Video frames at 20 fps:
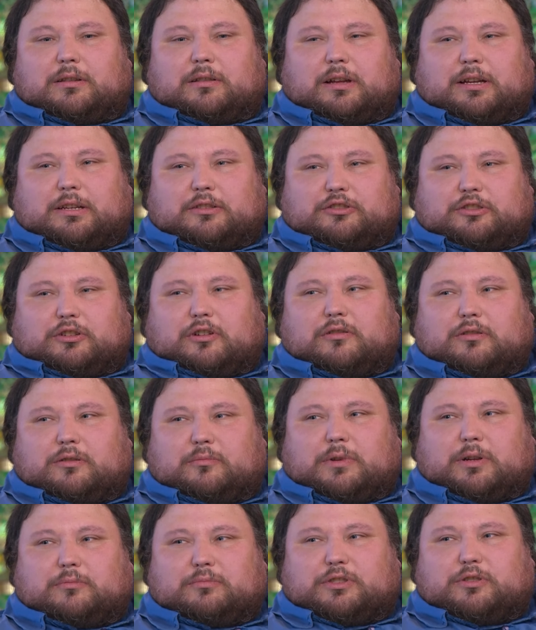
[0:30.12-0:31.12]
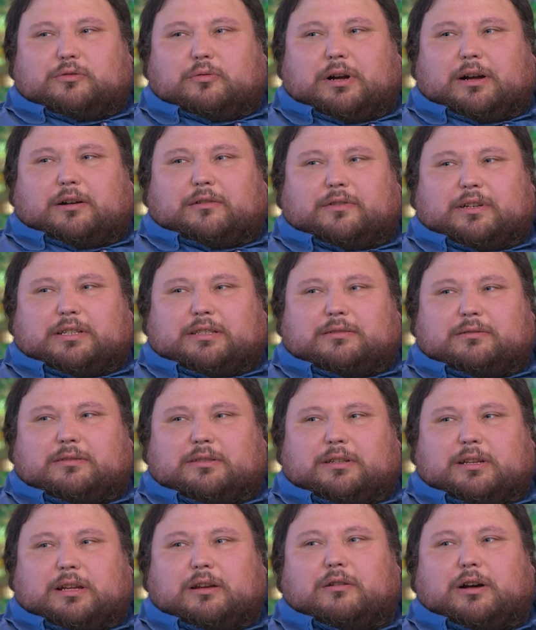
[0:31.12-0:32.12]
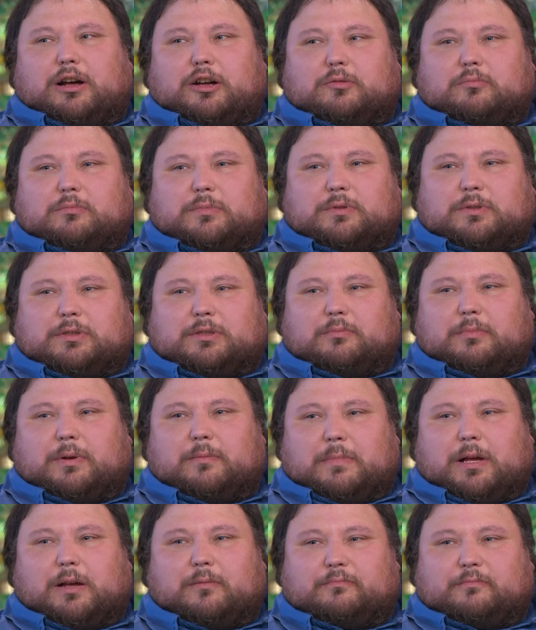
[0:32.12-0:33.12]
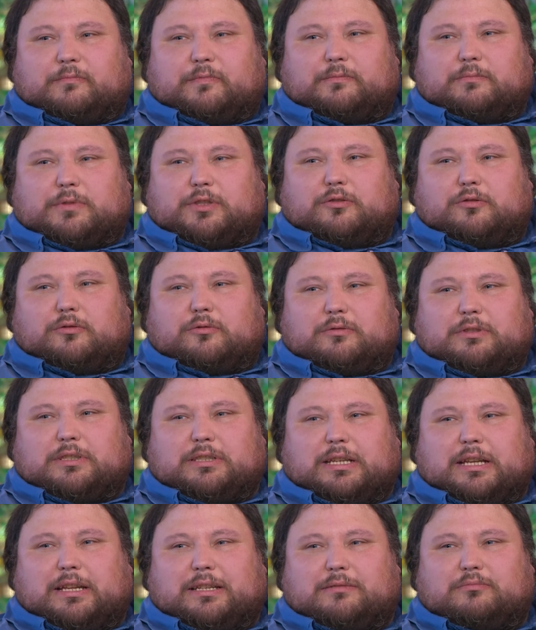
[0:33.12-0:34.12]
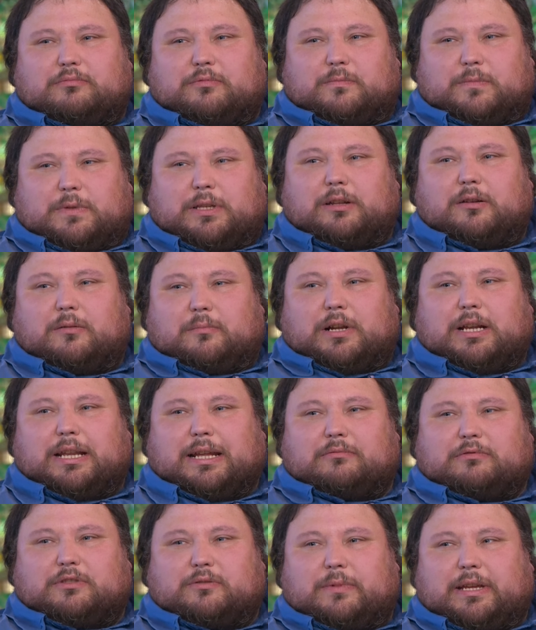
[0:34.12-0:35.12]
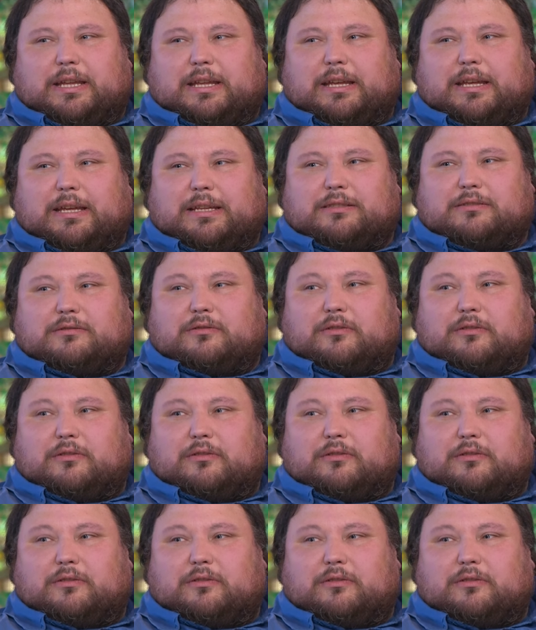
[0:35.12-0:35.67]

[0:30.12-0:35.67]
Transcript: Like chocolate, when I was 12, I'd go home to my mum from school and says, you know, am I allowed to eat it,